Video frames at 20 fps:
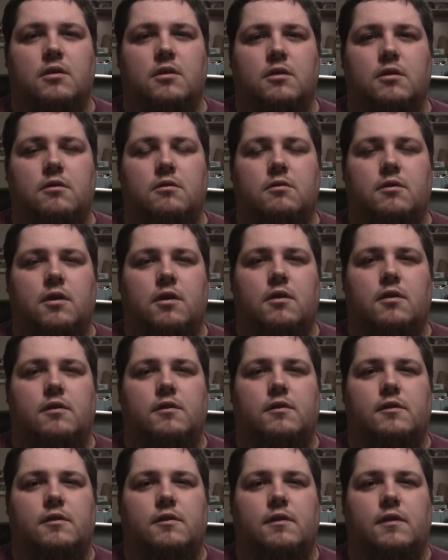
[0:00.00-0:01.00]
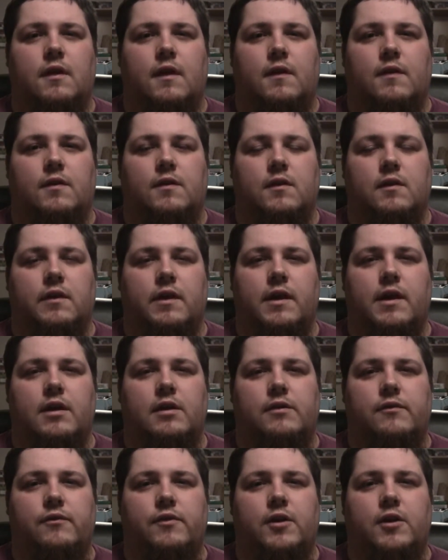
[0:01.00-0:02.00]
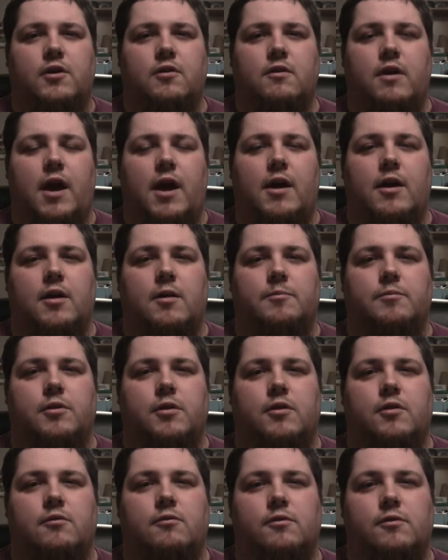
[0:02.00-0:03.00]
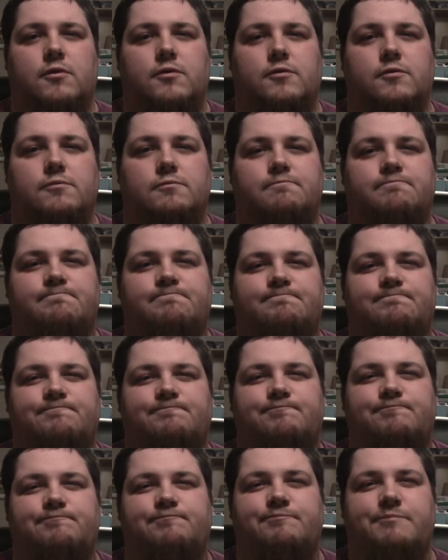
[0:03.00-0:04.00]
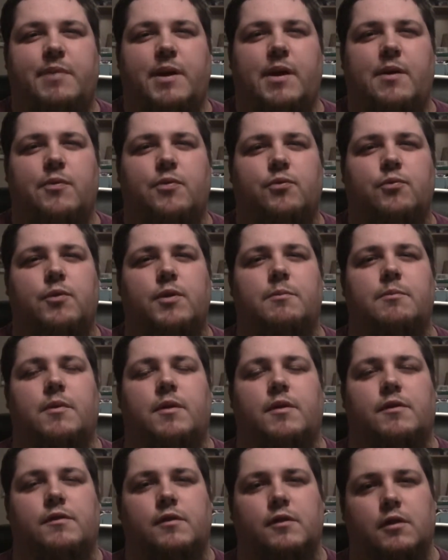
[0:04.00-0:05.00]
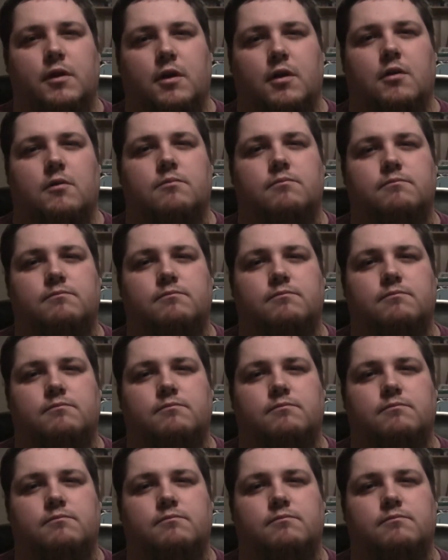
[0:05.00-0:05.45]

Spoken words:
you noticed that the last video I uploaded was about 3 months ago.